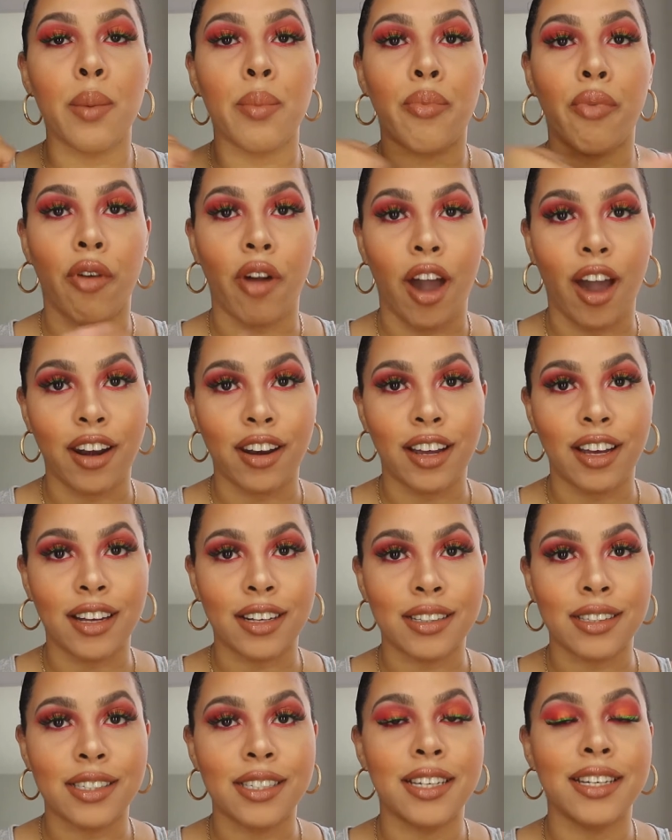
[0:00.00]

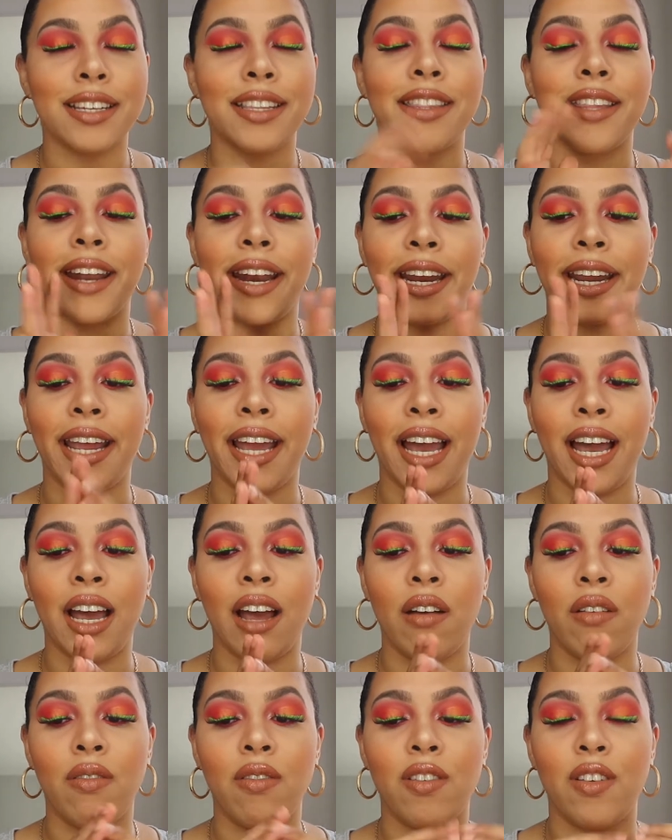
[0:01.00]
product that I
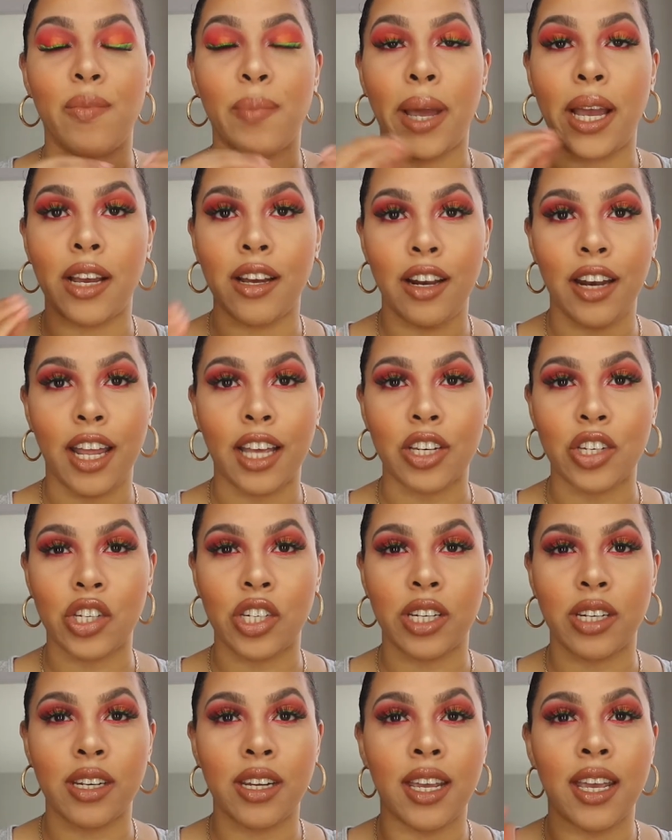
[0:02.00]
have on my
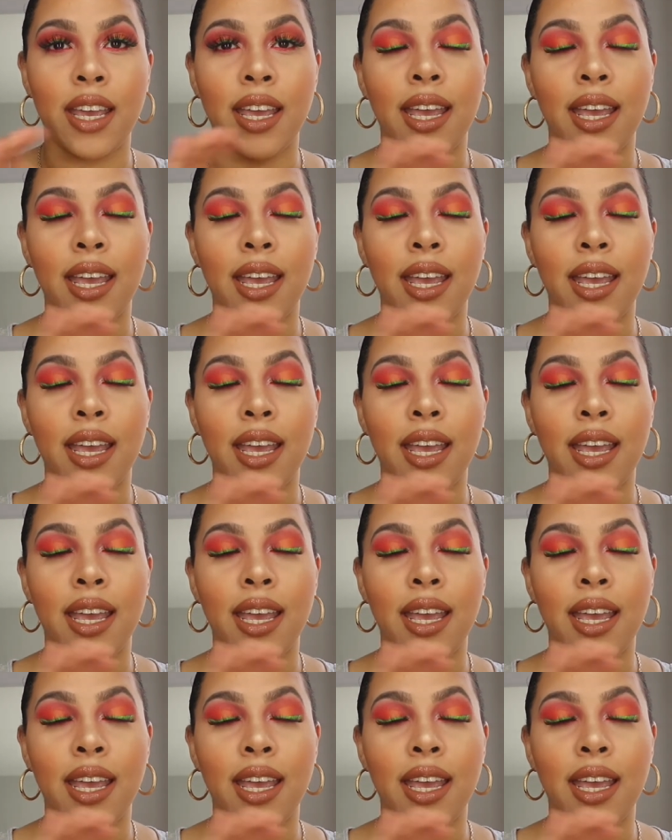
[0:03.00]
collection,